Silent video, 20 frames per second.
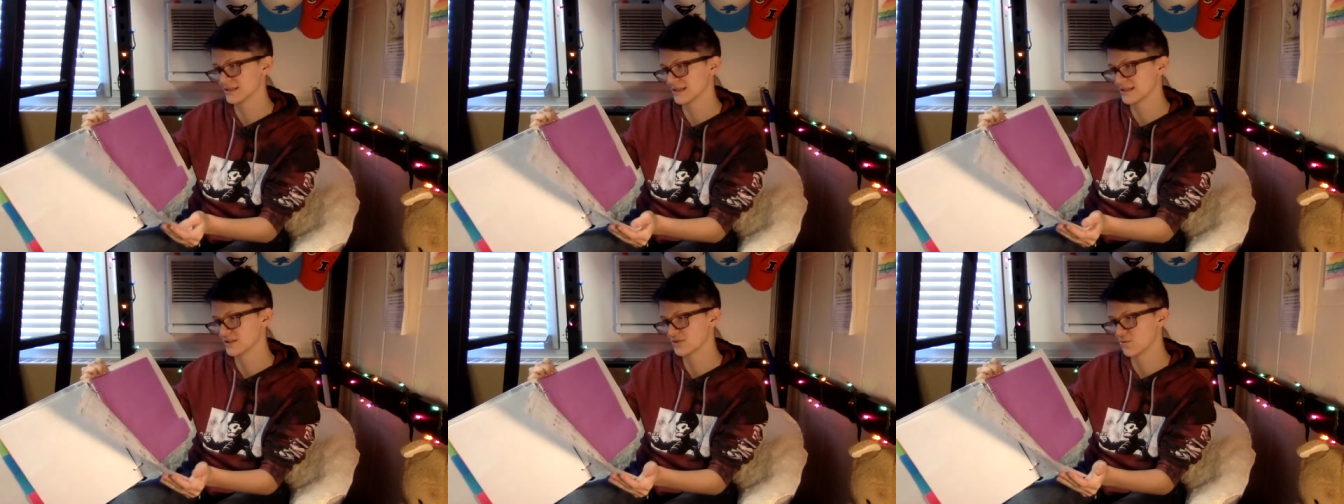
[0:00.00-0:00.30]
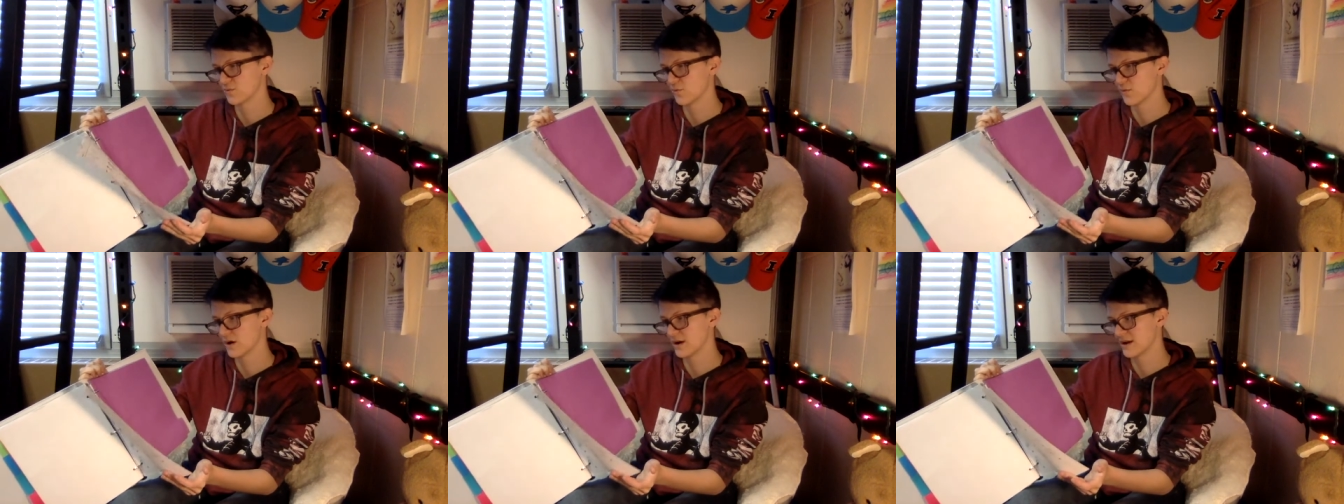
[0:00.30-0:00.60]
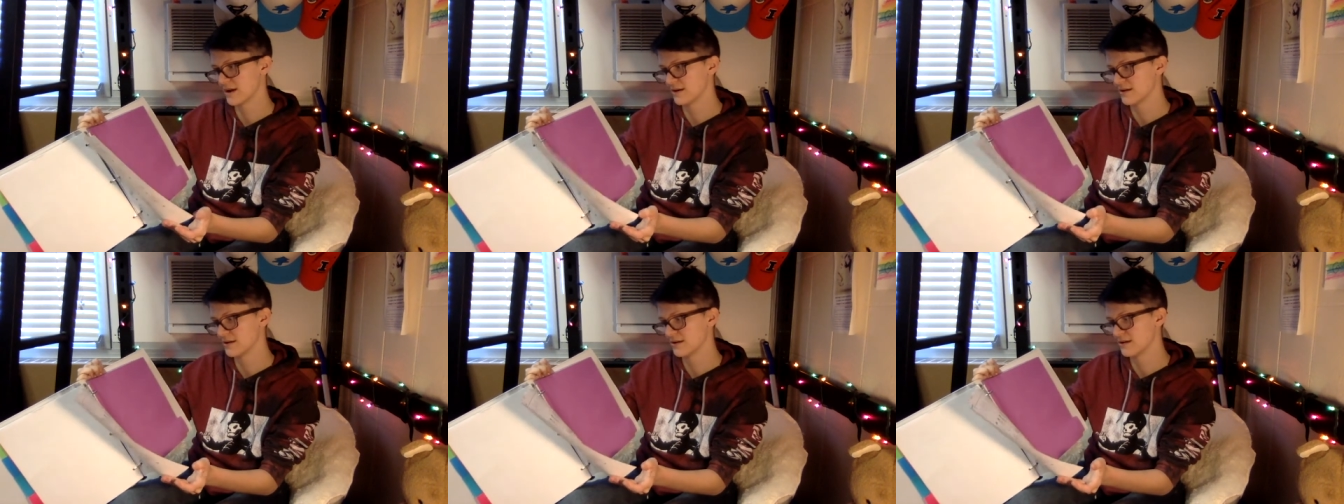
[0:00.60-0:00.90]
It's
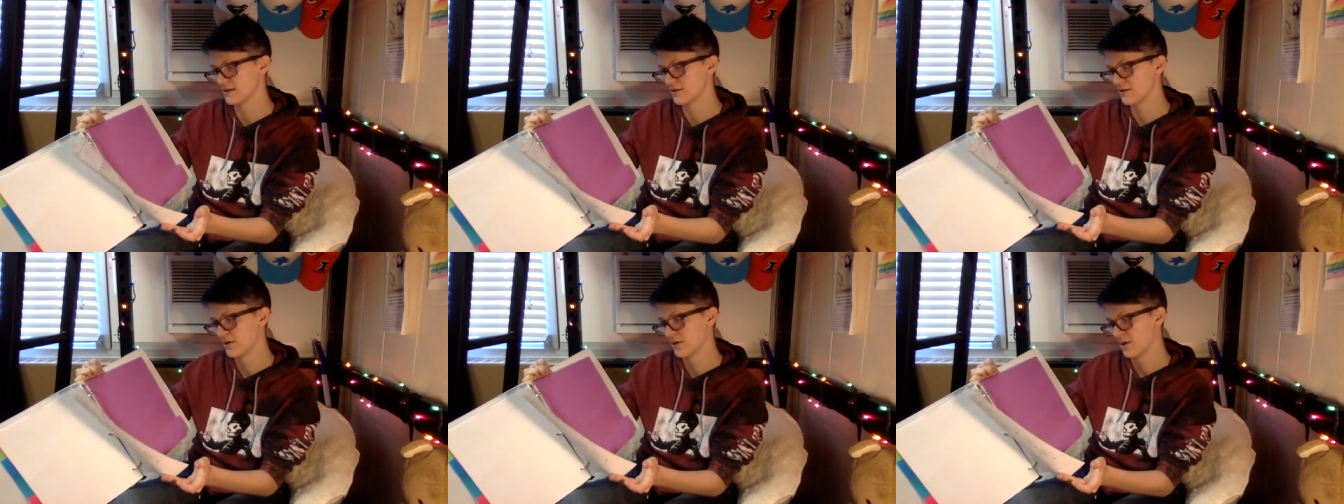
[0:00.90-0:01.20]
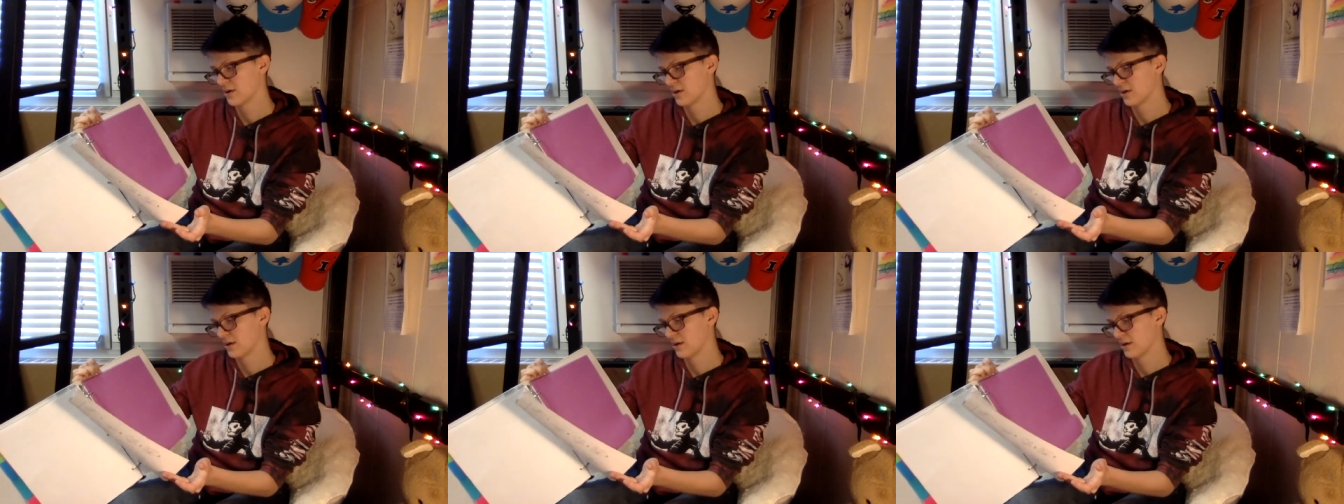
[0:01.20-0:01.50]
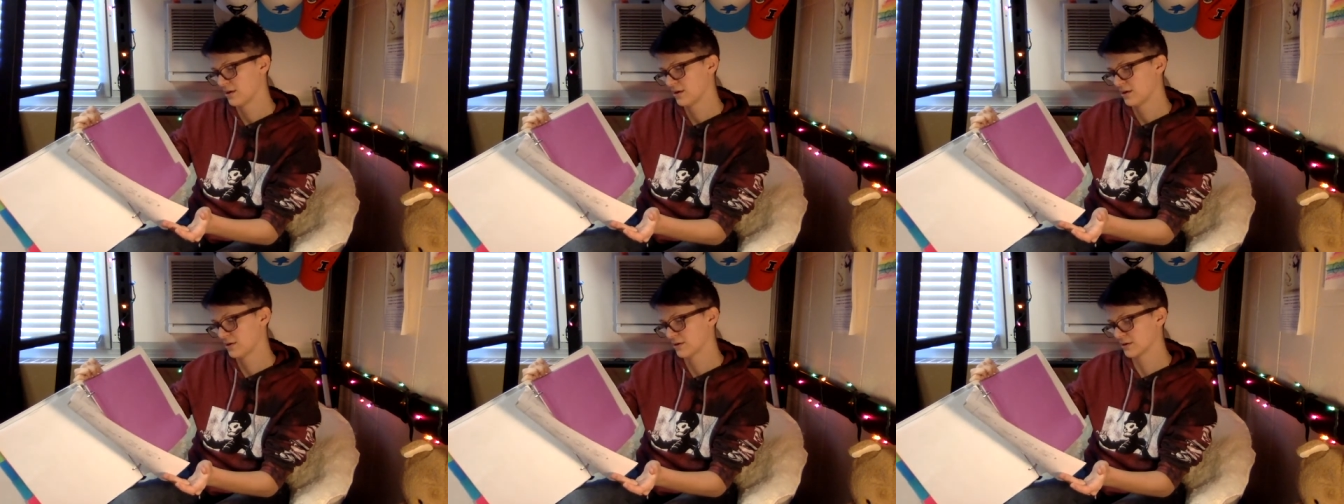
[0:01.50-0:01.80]
1
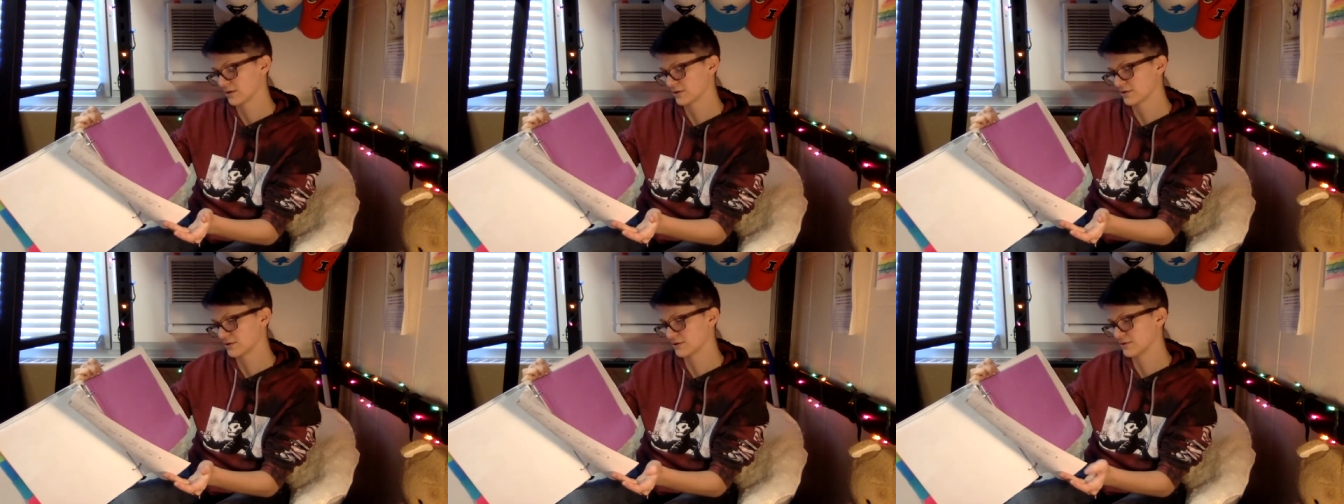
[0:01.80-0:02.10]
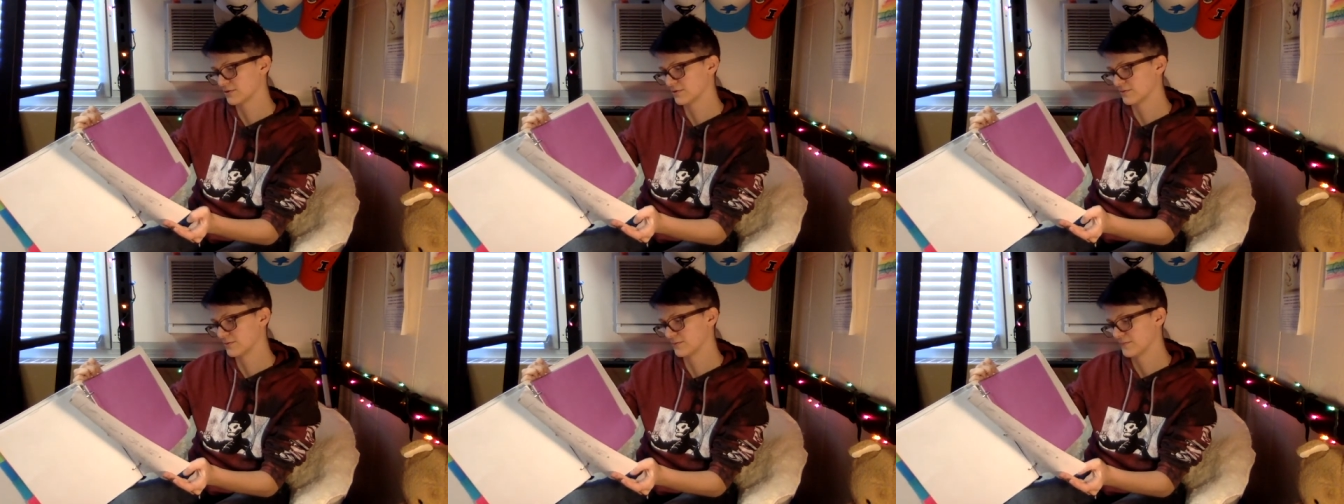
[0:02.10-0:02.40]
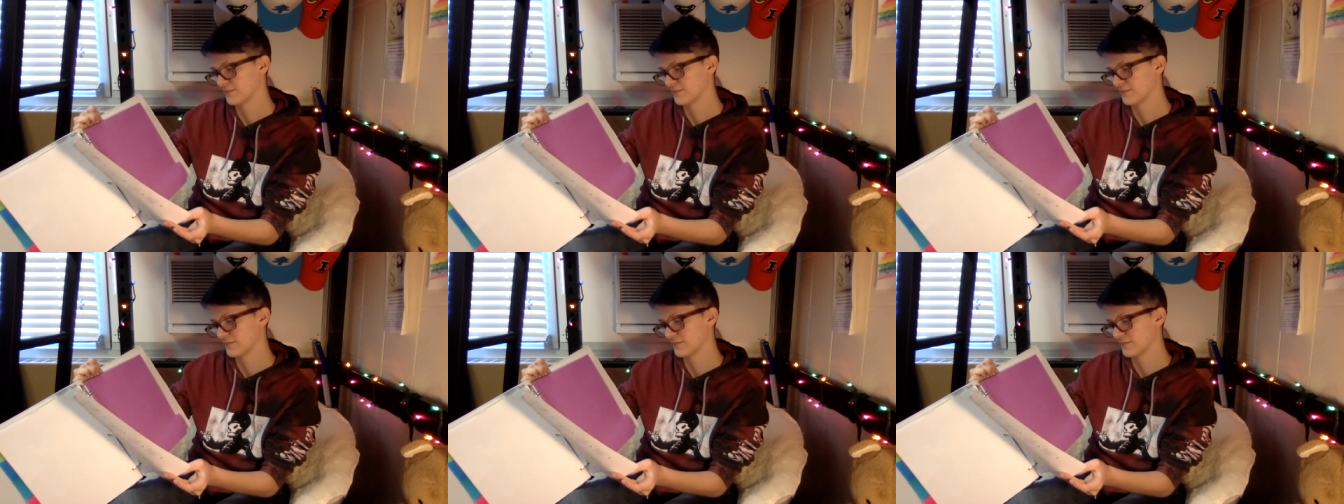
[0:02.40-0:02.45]
through